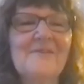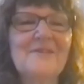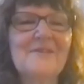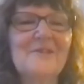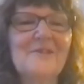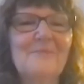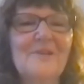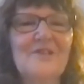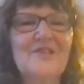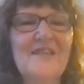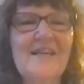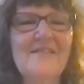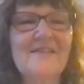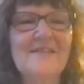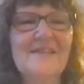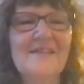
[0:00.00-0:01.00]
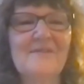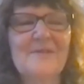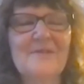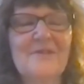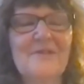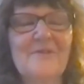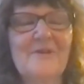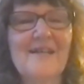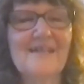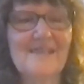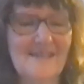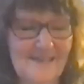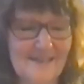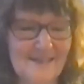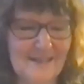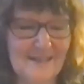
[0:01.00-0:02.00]
you so much, David. That was great.
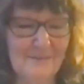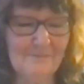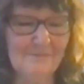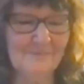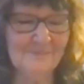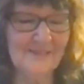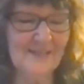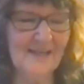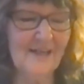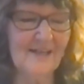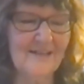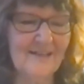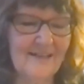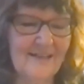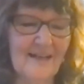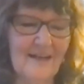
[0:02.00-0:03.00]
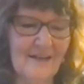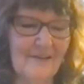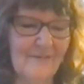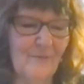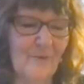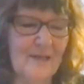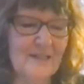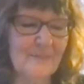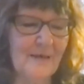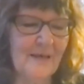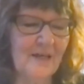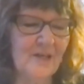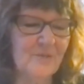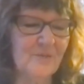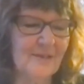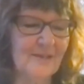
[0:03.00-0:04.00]
If waste
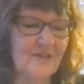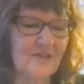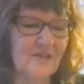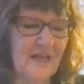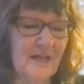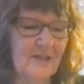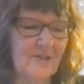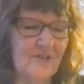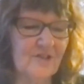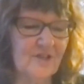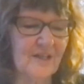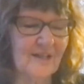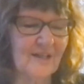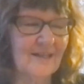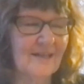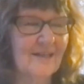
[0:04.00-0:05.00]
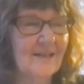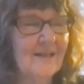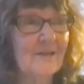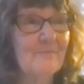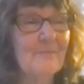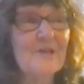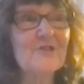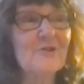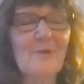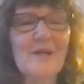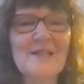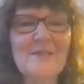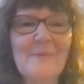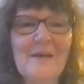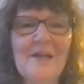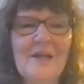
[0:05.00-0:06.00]
management is challenging, menstrual
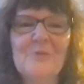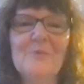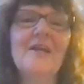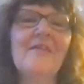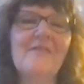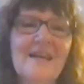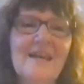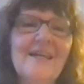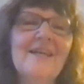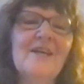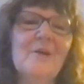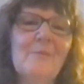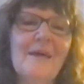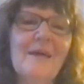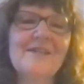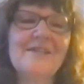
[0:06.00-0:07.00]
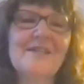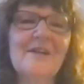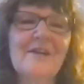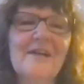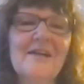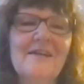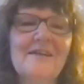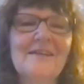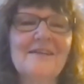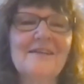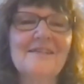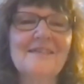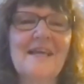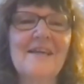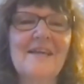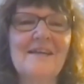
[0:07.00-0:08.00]
waste management, and then in humanitarian
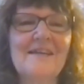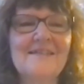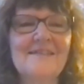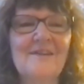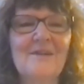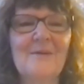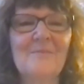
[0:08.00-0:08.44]
settings,